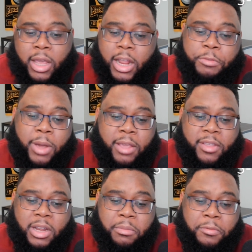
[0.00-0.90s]
And that's why he's
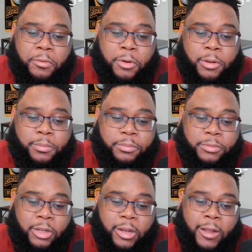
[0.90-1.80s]
at number 4.
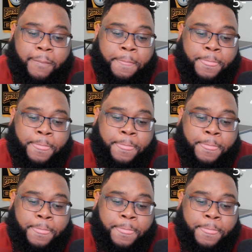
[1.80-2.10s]
All right.